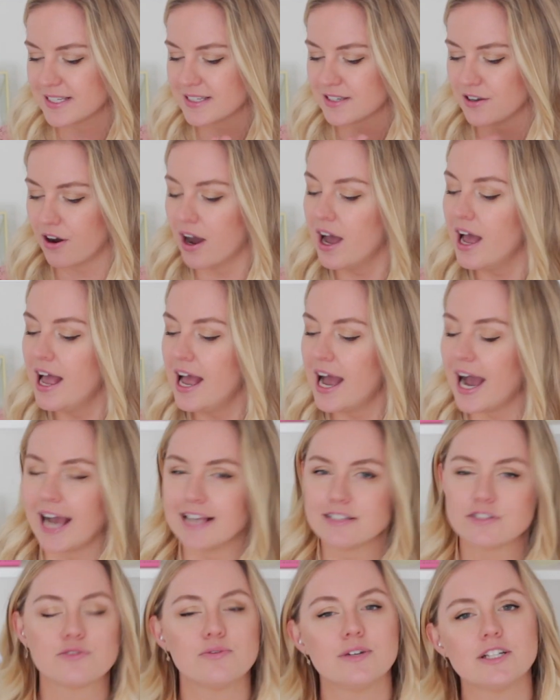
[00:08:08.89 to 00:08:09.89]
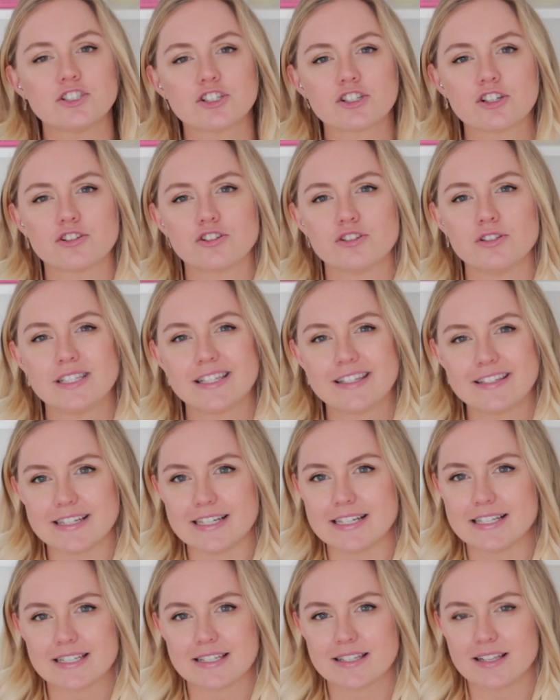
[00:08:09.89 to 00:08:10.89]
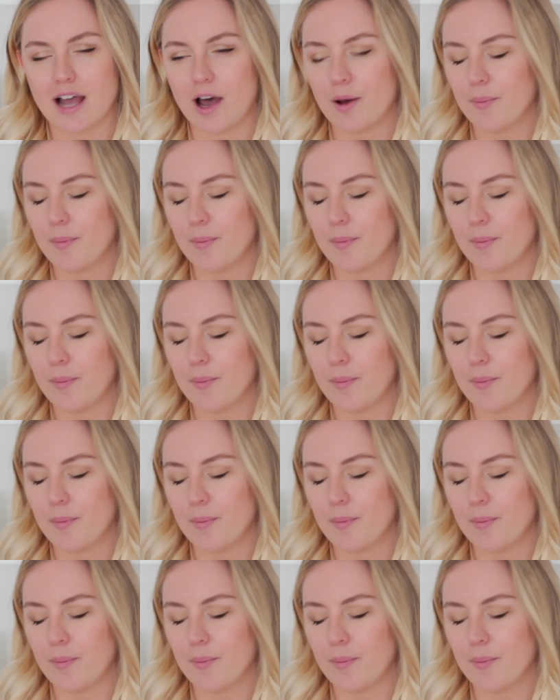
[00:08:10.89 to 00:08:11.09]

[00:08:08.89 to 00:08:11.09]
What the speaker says: So I switched to this